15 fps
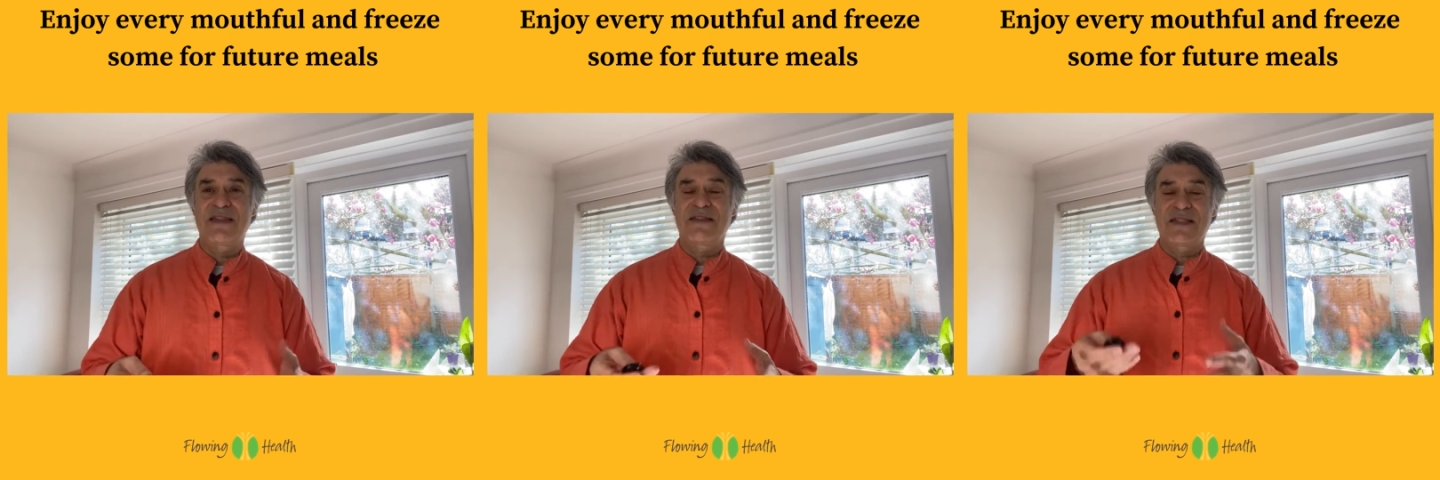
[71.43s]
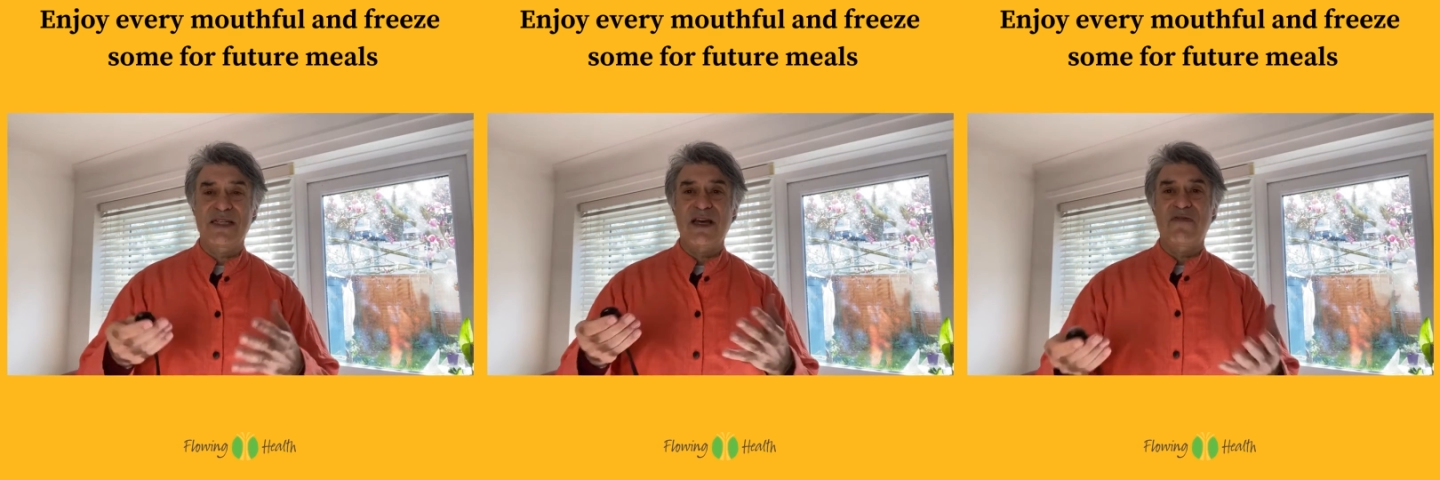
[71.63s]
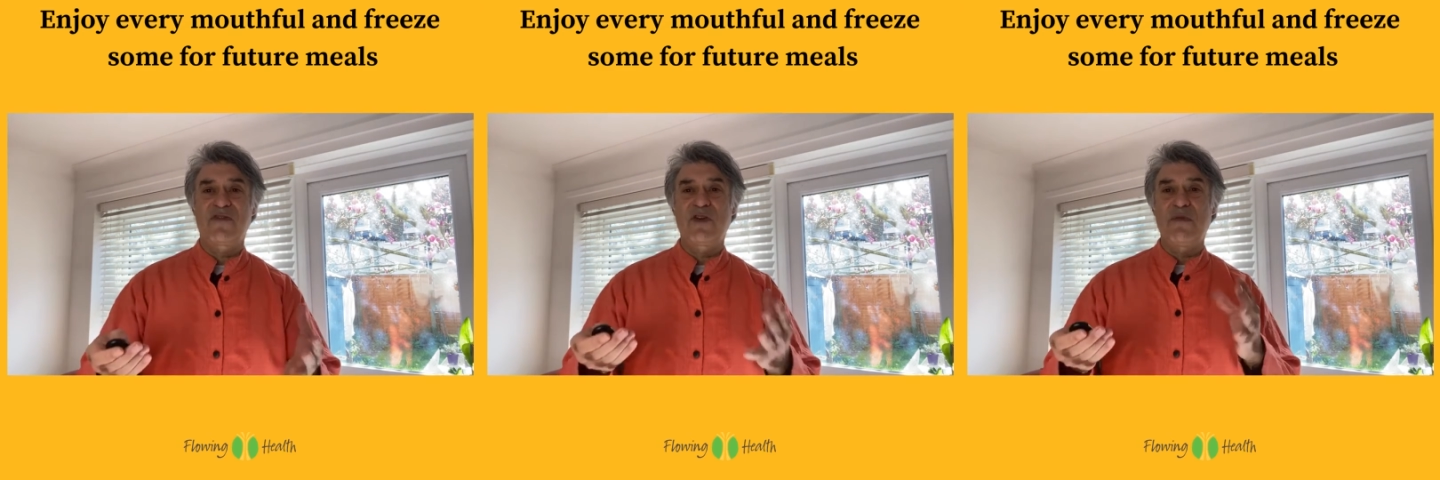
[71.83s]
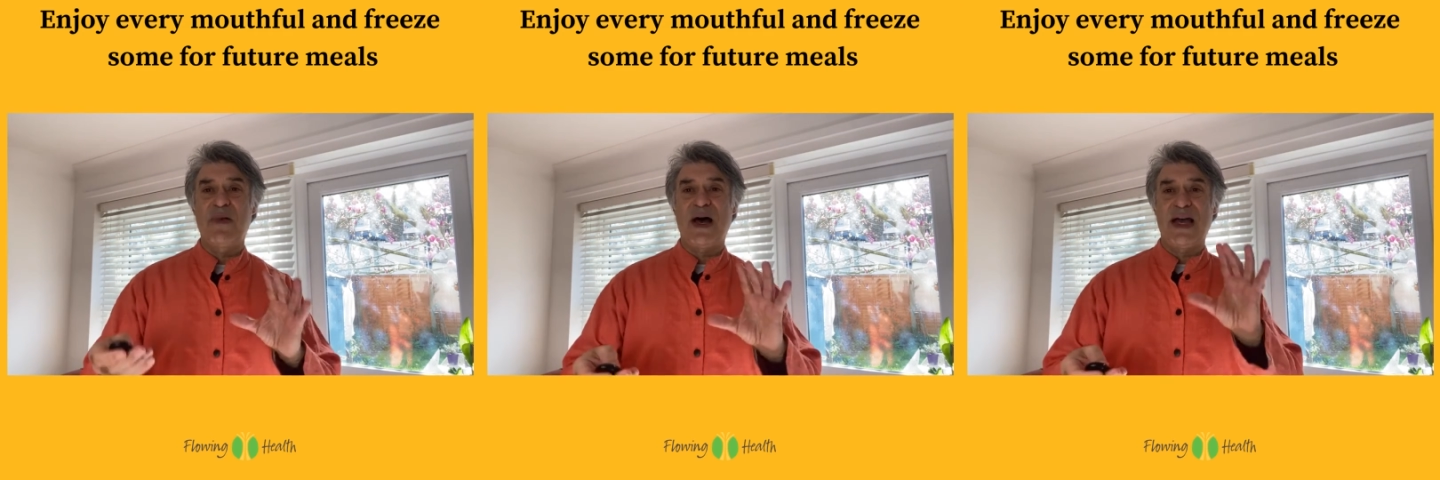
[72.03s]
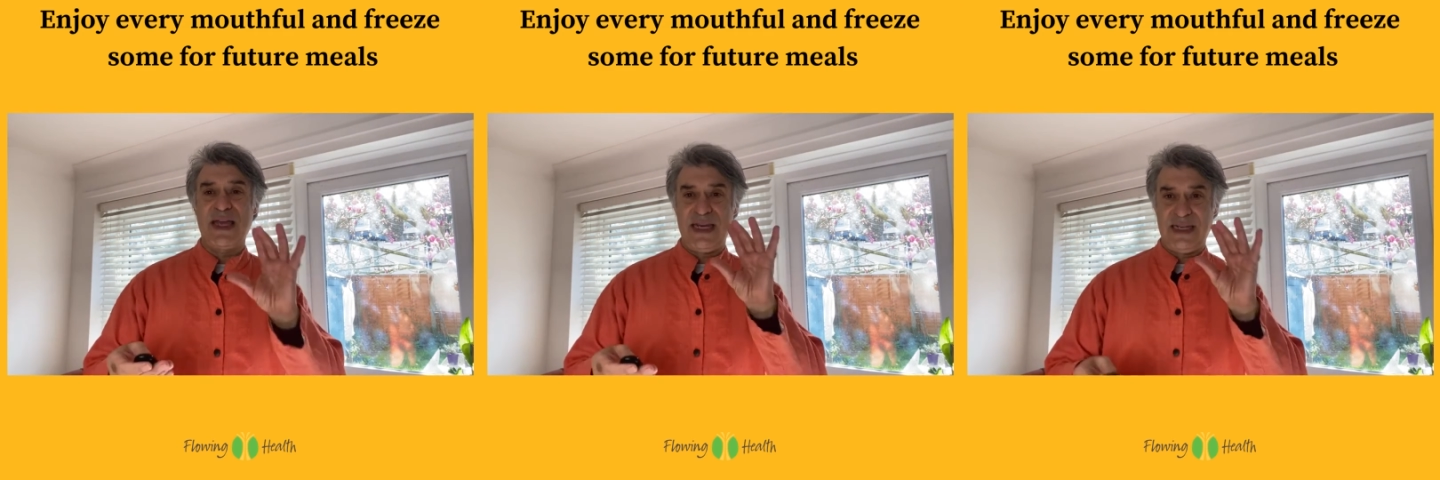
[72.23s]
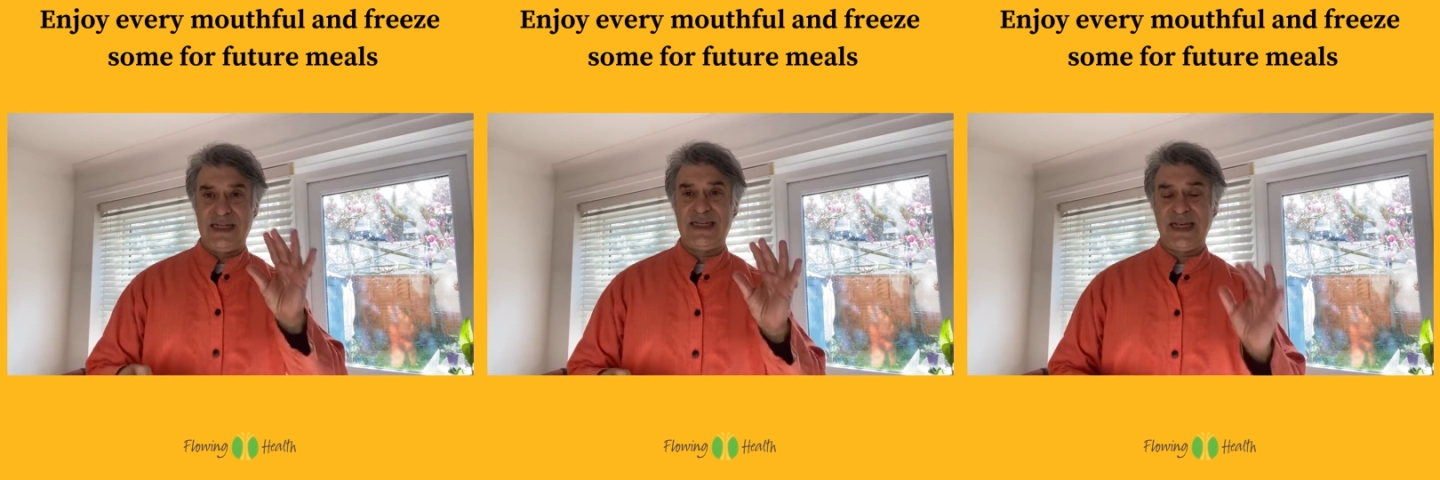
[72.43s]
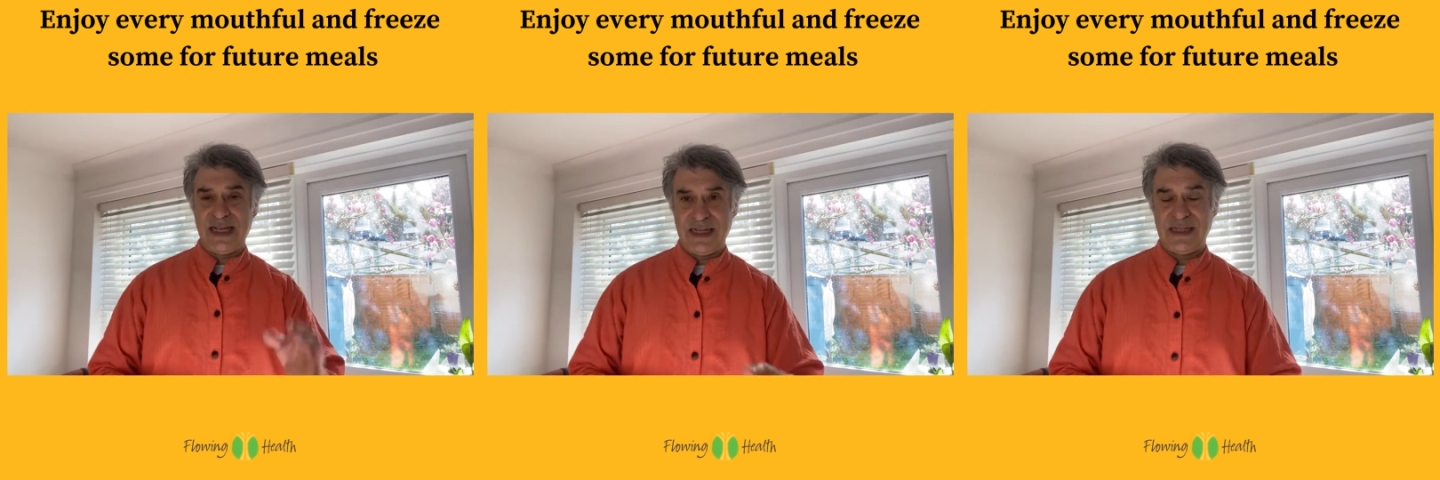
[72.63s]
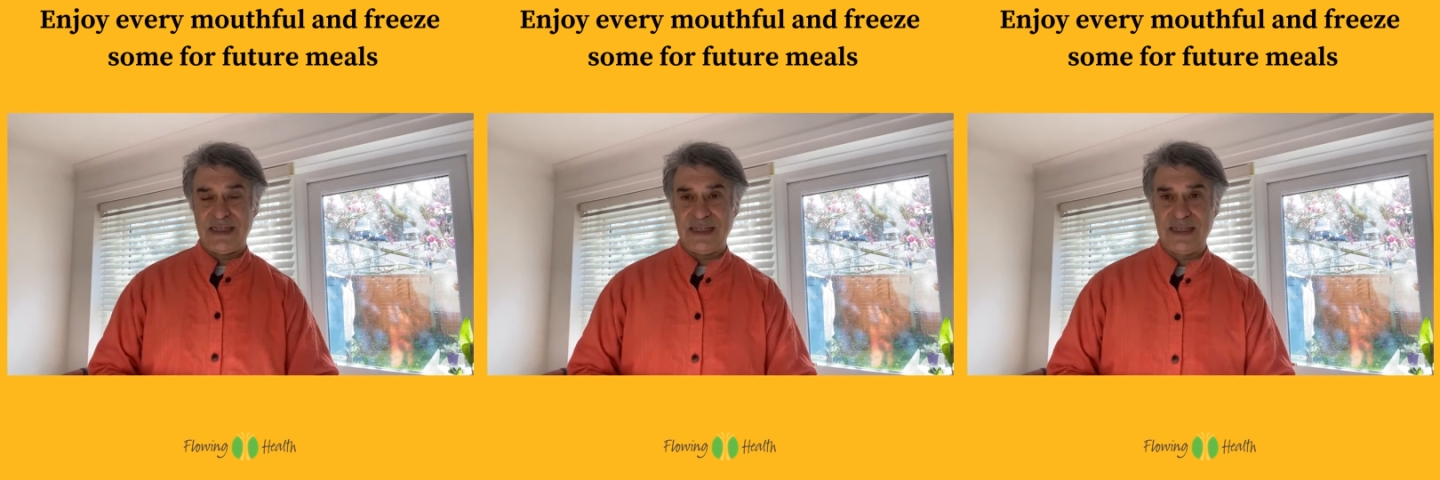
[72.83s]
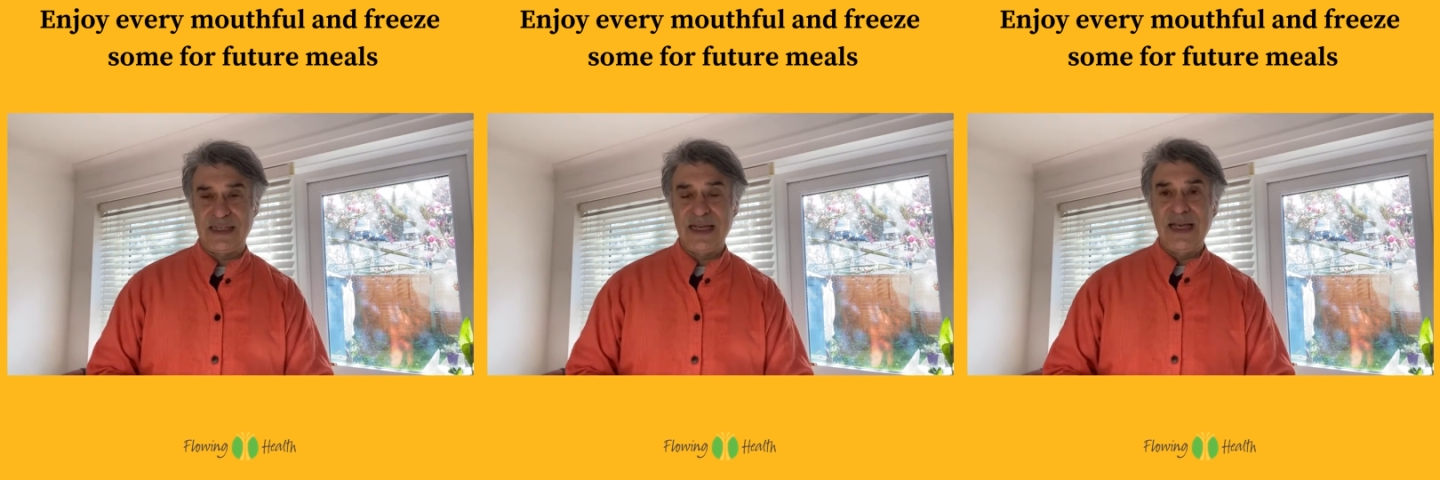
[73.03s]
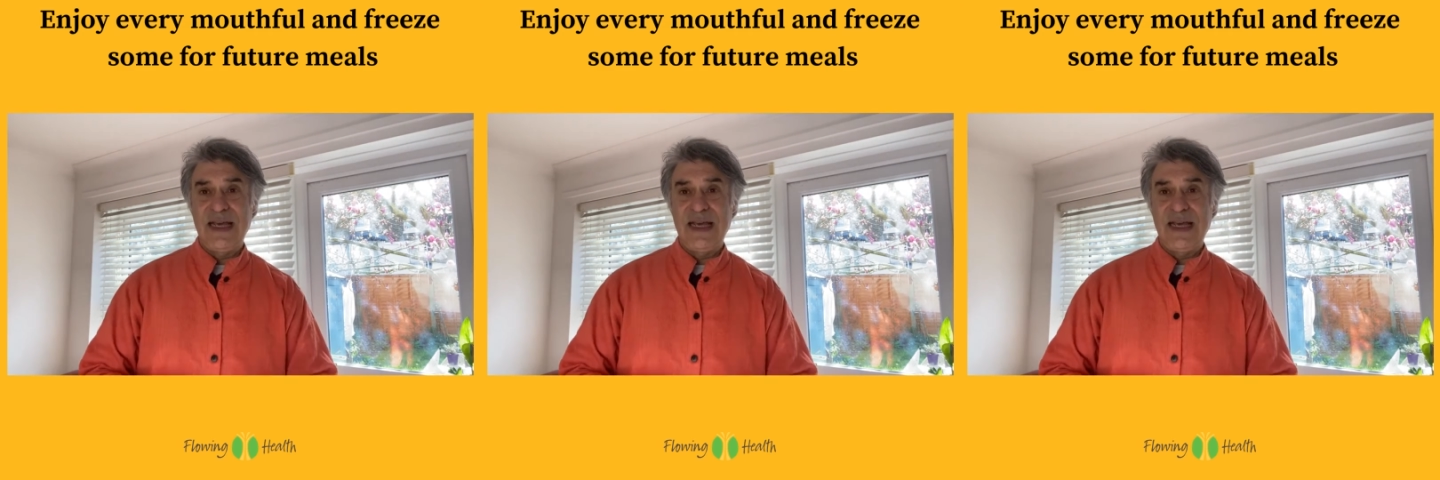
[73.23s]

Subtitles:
stuff you buy in tins